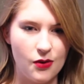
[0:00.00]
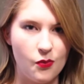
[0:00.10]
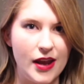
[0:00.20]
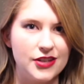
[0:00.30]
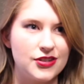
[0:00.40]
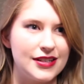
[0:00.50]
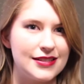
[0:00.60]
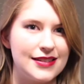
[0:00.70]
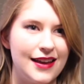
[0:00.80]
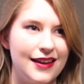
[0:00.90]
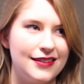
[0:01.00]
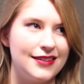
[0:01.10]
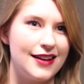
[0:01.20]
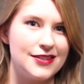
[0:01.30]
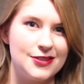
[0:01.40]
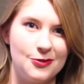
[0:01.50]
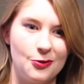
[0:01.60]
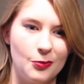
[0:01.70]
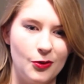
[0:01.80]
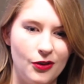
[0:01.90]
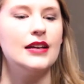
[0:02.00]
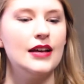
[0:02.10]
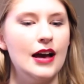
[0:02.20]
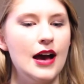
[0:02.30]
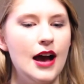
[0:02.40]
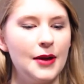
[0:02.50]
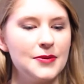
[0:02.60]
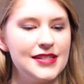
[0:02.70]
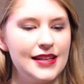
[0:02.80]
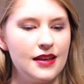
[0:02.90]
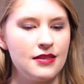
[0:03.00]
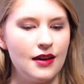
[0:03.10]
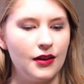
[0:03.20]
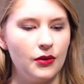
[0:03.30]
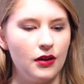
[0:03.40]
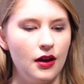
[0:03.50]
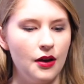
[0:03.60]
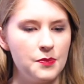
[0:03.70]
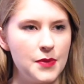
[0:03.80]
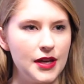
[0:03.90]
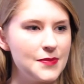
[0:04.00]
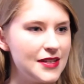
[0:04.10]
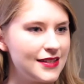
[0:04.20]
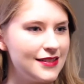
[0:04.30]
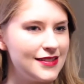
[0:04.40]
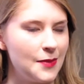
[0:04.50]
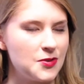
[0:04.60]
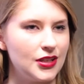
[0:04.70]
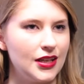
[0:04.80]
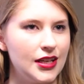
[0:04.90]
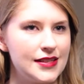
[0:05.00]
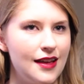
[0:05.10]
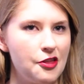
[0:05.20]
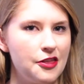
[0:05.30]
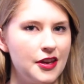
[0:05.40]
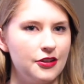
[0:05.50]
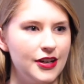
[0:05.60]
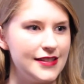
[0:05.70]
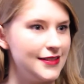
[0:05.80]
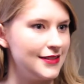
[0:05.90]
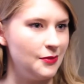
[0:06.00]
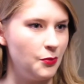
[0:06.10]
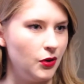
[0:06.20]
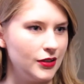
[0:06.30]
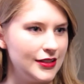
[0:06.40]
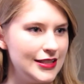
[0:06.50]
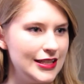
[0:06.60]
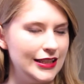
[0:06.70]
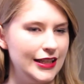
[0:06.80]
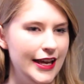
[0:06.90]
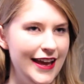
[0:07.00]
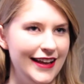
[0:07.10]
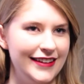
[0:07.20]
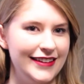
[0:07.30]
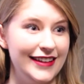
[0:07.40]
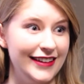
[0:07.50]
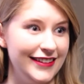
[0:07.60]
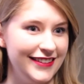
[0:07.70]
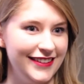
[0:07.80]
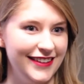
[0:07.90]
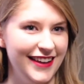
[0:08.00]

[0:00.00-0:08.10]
Waitress, and Next to Normal. I would say that a big misconception is that theater isn't important, and it is.